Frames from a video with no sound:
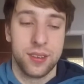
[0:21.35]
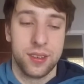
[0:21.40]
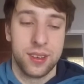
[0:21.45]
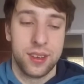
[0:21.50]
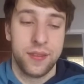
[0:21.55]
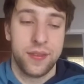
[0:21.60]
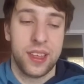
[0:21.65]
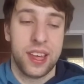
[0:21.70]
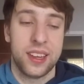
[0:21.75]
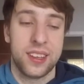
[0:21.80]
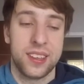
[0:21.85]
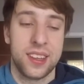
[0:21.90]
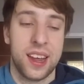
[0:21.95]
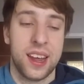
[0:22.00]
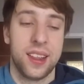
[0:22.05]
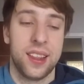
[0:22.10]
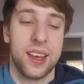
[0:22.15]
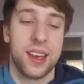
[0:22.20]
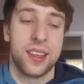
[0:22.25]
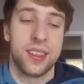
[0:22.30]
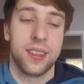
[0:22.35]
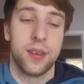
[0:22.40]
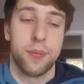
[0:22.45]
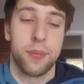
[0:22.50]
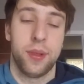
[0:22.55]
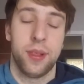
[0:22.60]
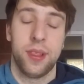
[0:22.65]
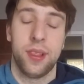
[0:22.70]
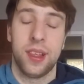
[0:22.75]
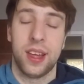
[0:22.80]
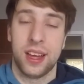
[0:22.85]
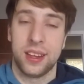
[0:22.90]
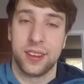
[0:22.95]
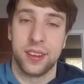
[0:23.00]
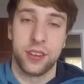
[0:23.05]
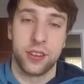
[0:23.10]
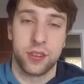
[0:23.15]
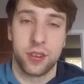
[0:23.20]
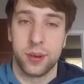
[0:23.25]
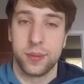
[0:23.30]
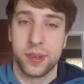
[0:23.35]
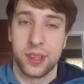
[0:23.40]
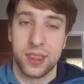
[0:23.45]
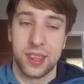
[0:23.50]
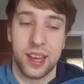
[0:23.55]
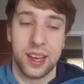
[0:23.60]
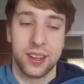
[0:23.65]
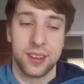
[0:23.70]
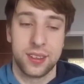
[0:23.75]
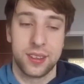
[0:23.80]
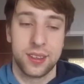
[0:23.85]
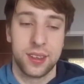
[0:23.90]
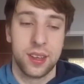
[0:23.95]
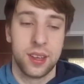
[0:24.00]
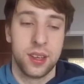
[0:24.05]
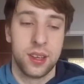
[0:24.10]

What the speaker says: If that's not like the plot description that's